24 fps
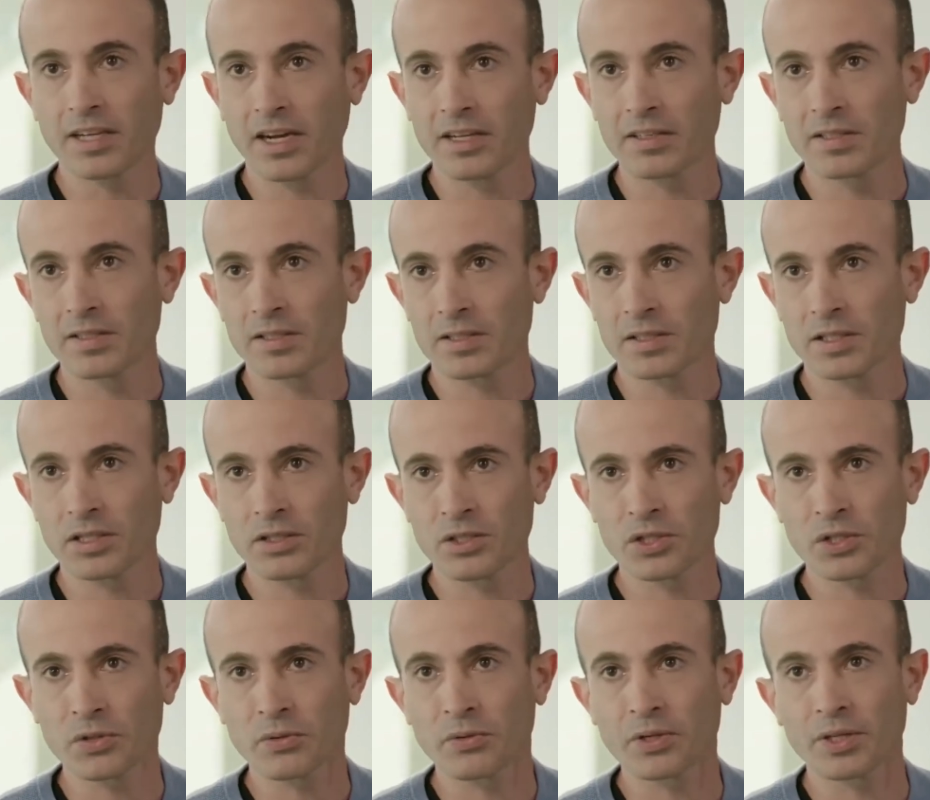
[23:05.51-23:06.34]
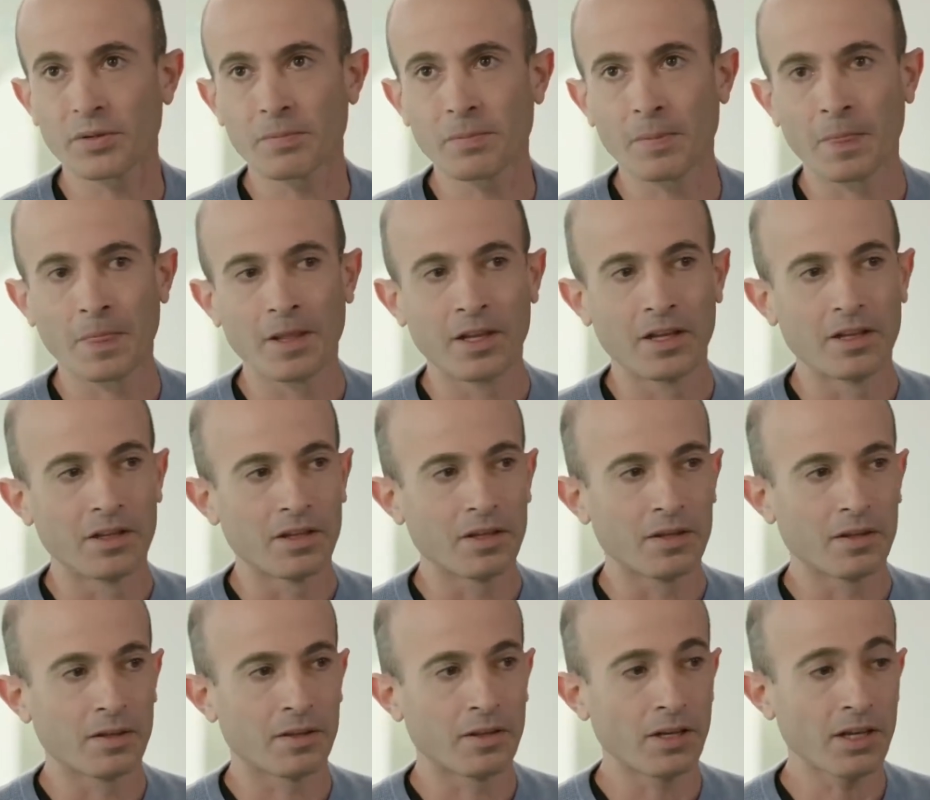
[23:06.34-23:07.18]
19th century,
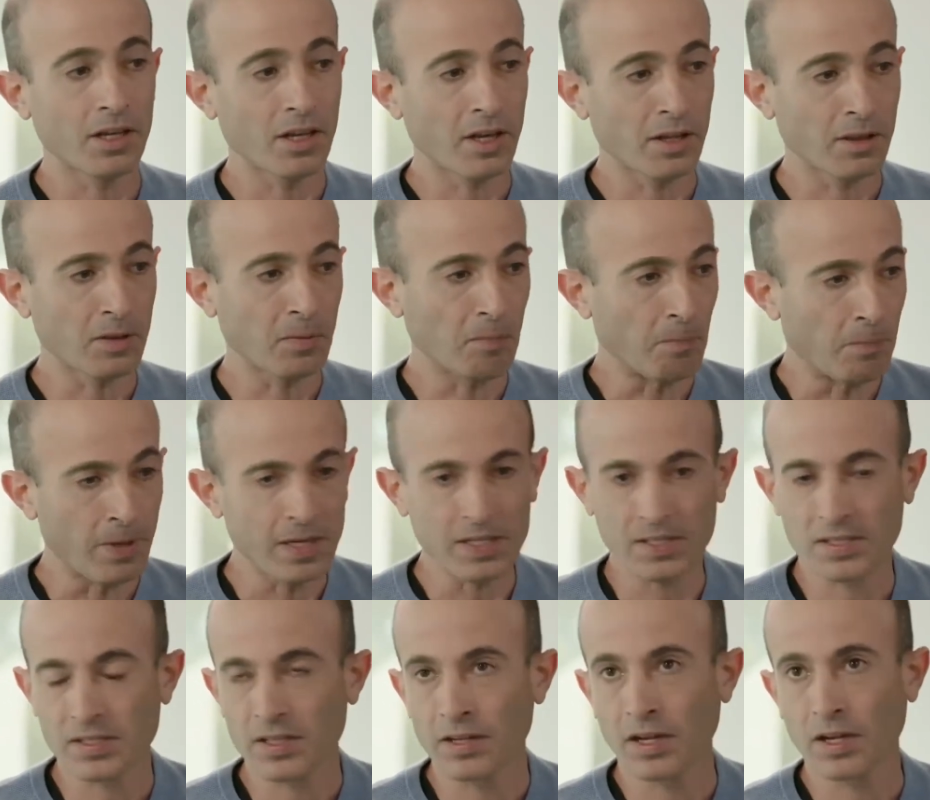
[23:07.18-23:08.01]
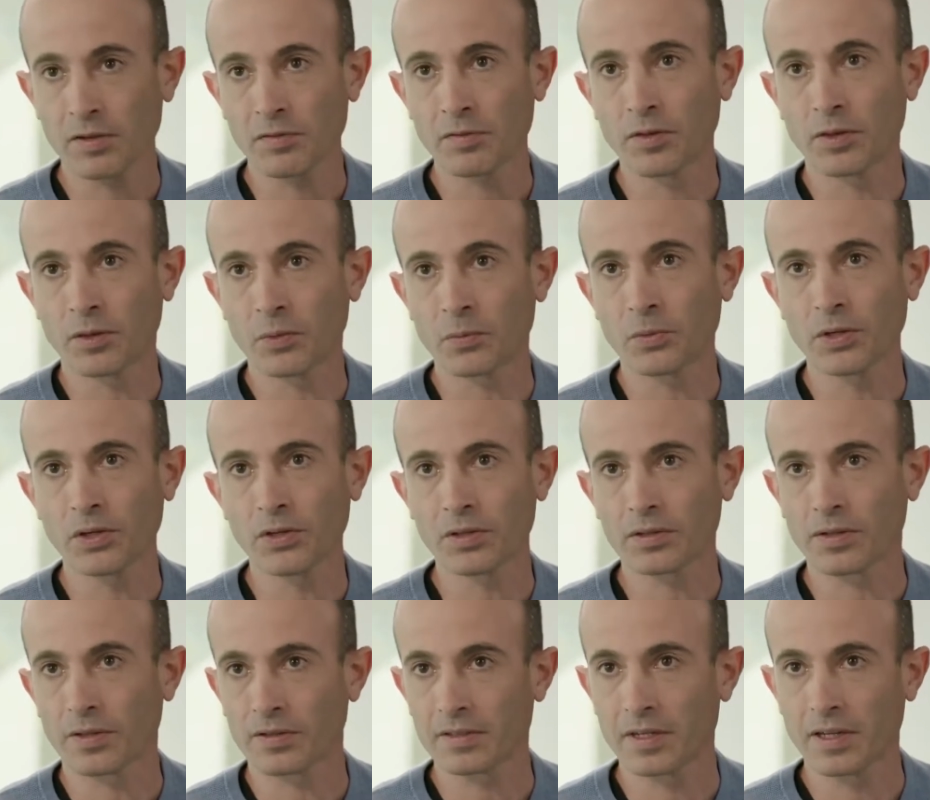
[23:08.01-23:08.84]
they had the best life in the
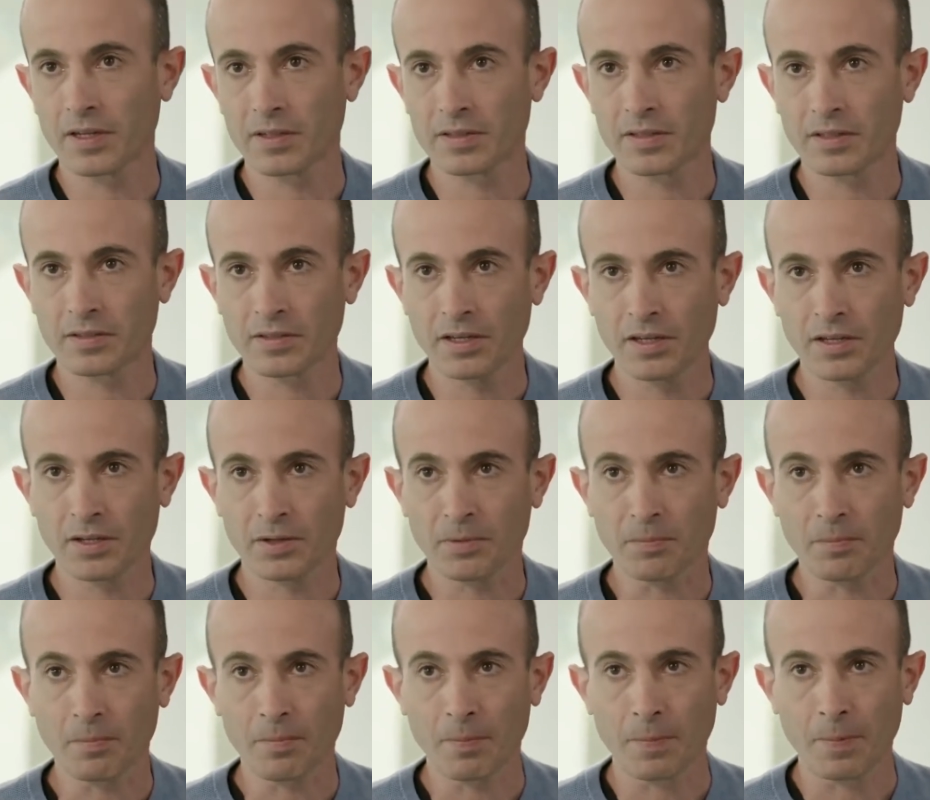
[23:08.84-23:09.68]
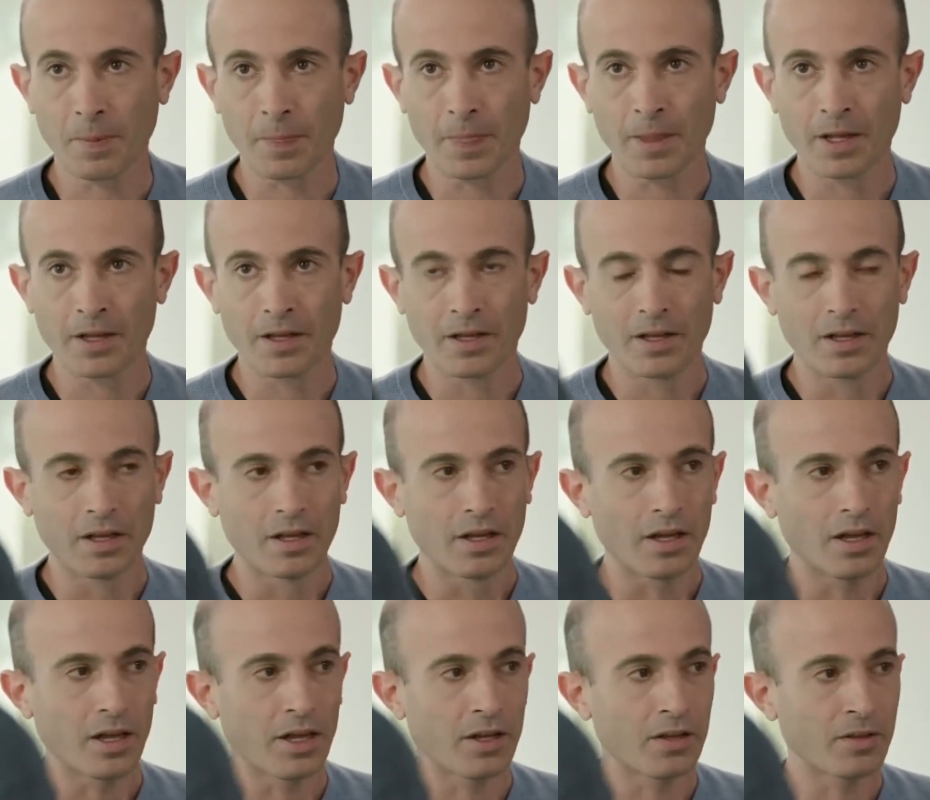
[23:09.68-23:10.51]
world at the time.
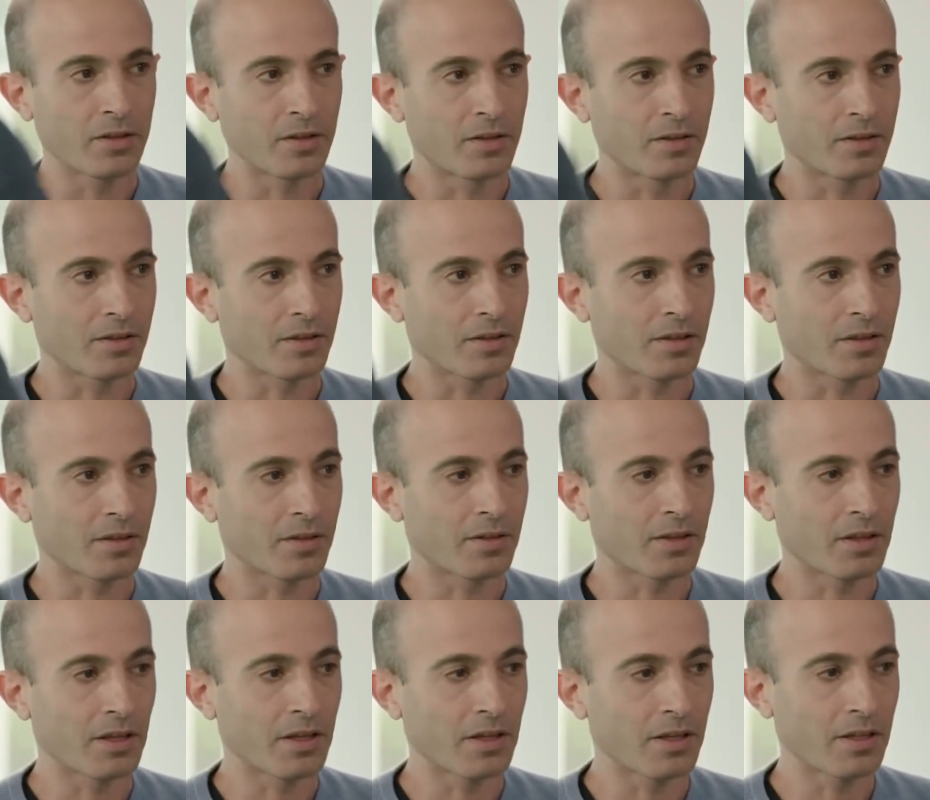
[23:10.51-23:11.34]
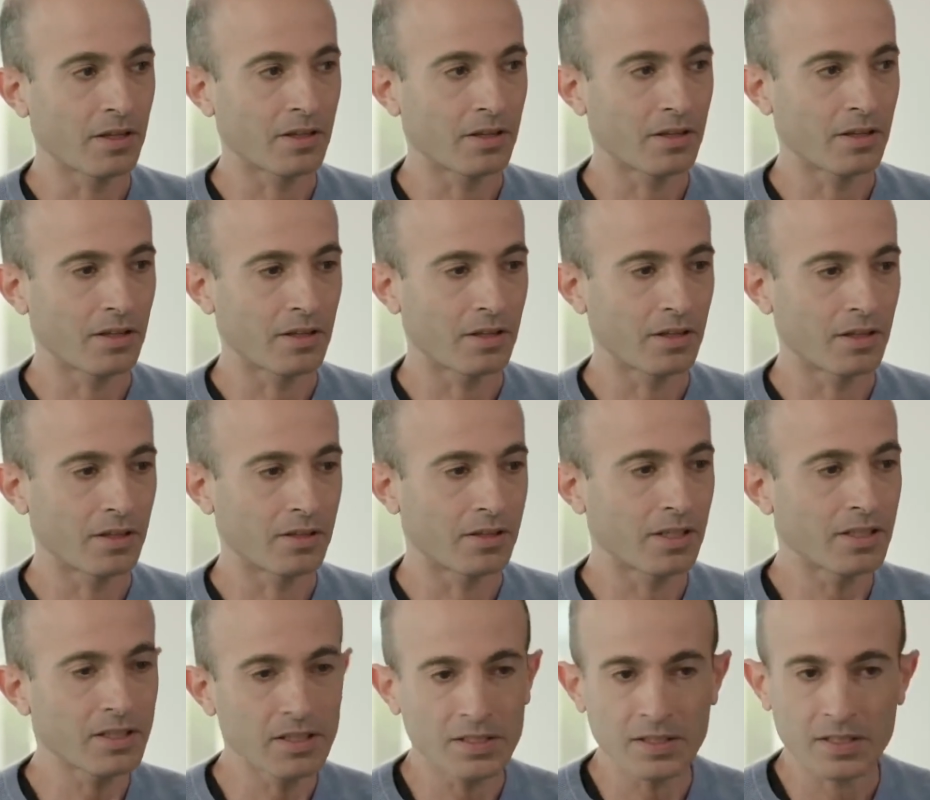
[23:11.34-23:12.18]
And they
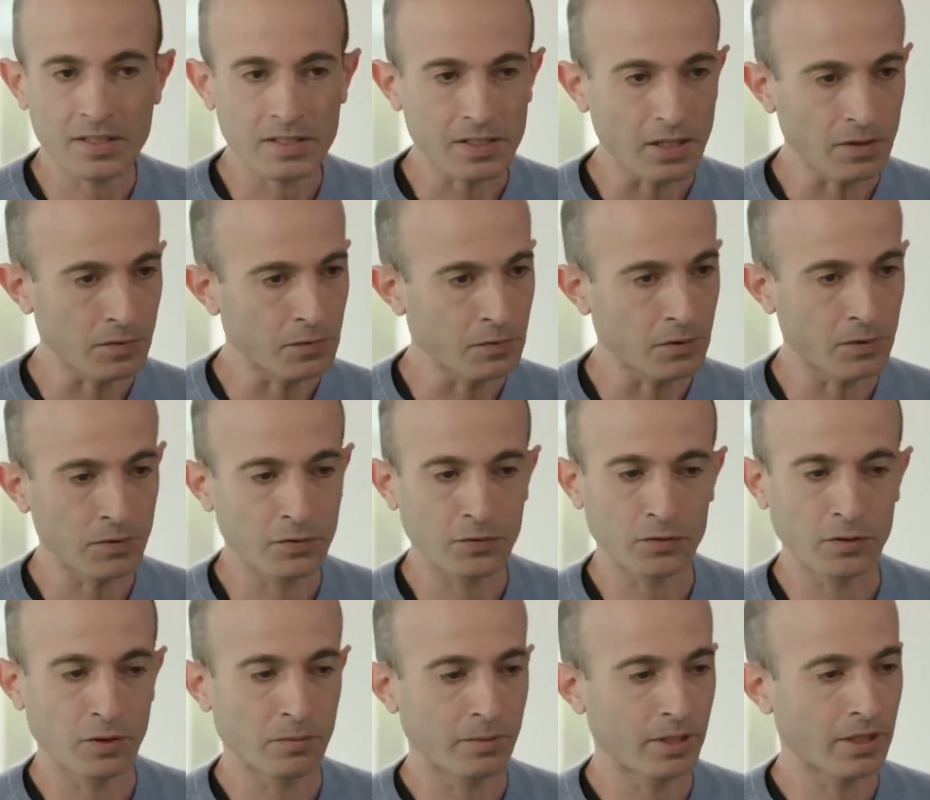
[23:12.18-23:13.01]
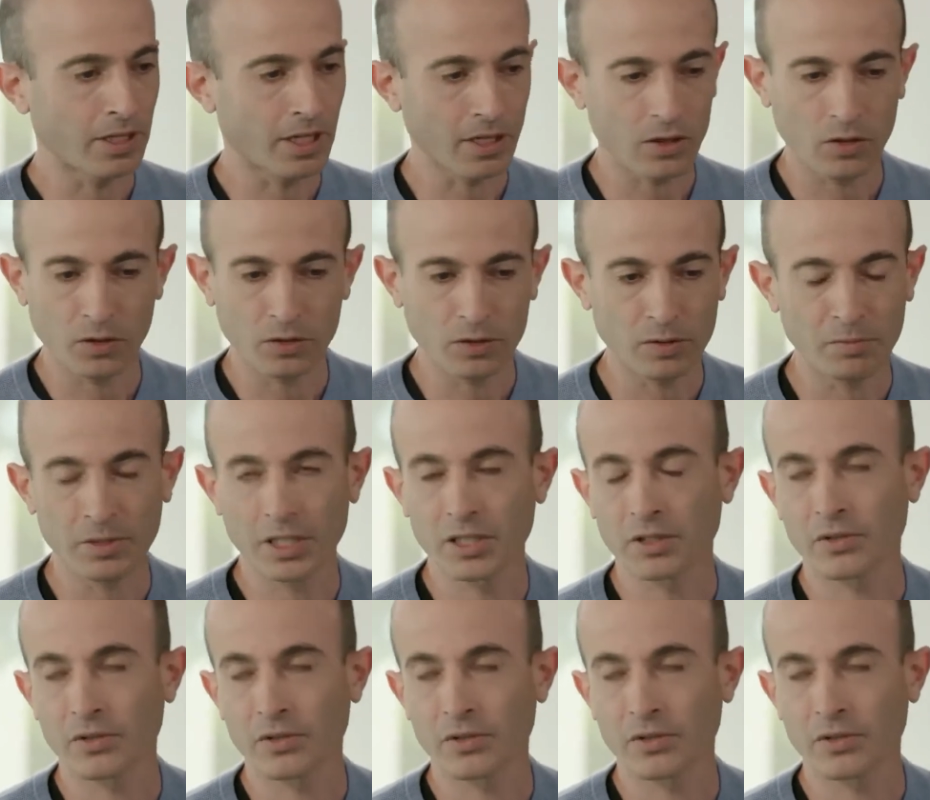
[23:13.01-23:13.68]
didn't suffer from an economic